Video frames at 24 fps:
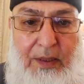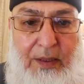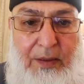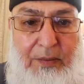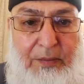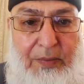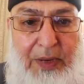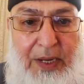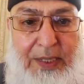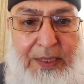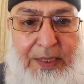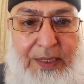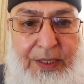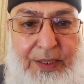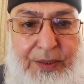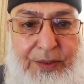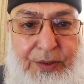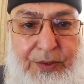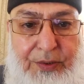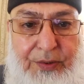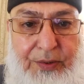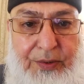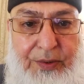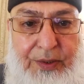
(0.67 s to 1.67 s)
My dear
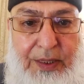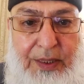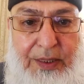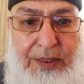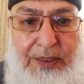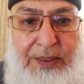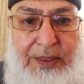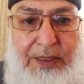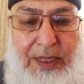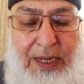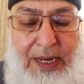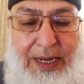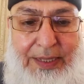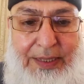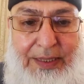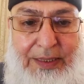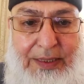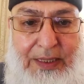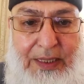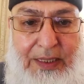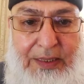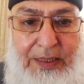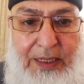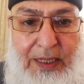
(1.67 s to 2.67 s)
students,
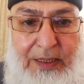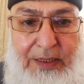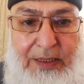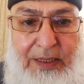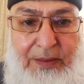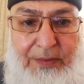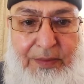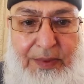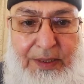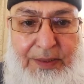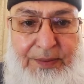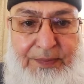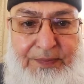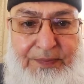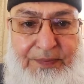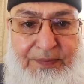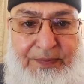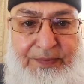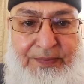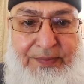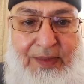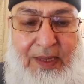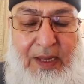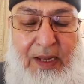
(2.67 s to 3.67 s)
ladies and gentlemen,
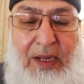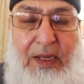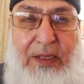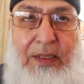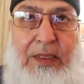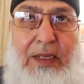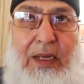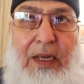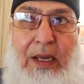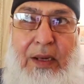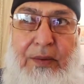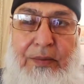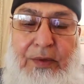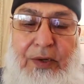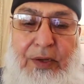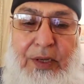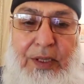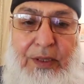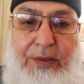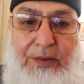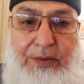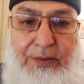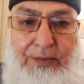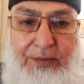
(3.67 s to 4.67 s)
Assalamu
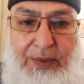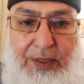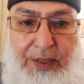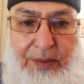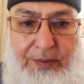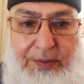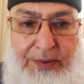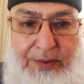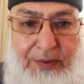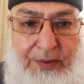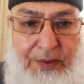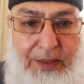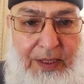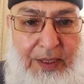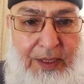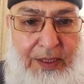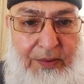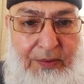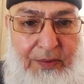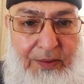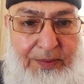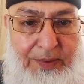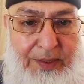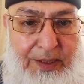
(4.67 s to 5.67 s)
alaikum wa
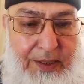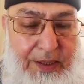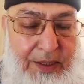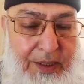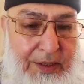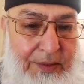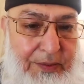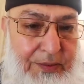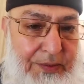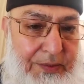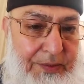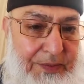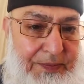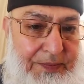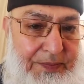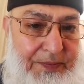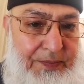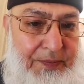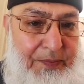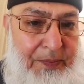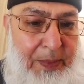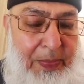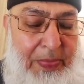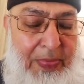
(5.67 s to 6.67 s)
rahmatullahi wa barakatuh.
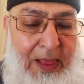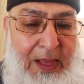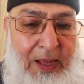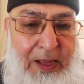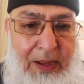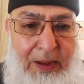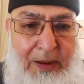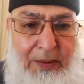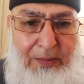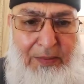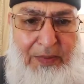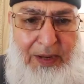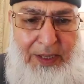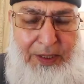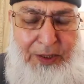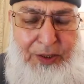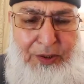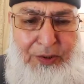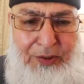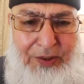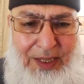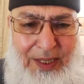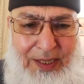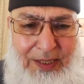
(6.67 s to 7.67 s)
My
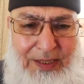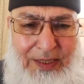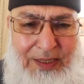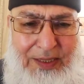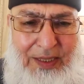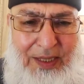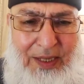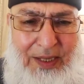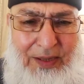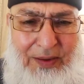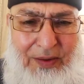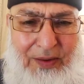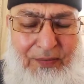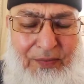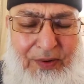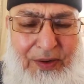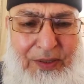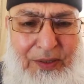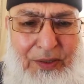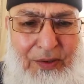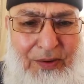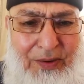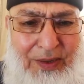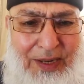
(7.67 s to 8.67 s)
today's
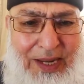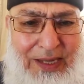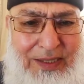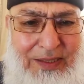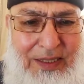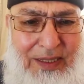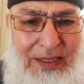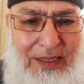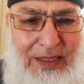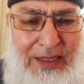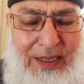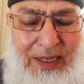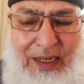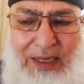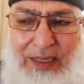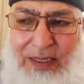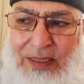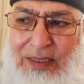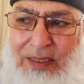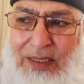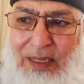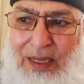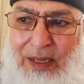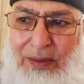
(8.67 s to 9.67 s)
video lesson
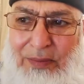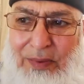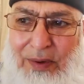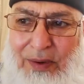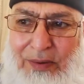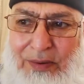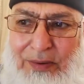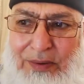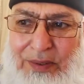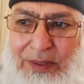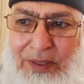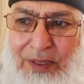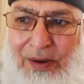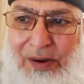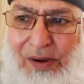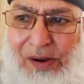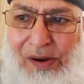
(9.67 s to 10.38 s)
is about